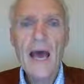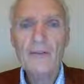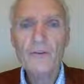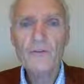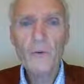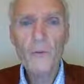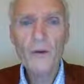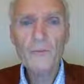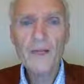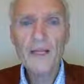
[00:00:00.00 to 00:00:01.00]
and this is a
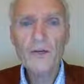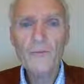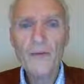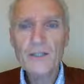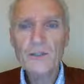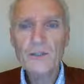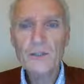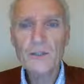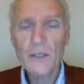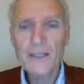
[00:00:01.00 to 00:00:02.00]
one-week intervention
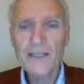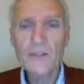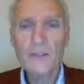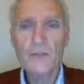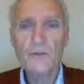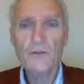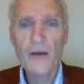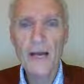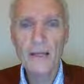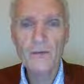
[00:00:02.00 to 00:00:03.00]
just initially to
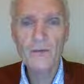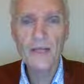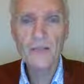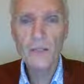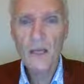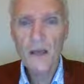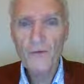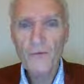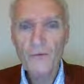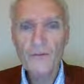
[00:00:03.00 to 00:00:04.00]
try and assess
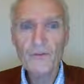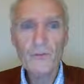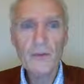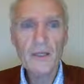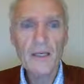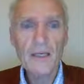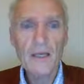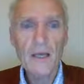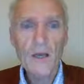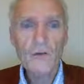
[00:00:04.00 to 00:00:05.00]
feasibility.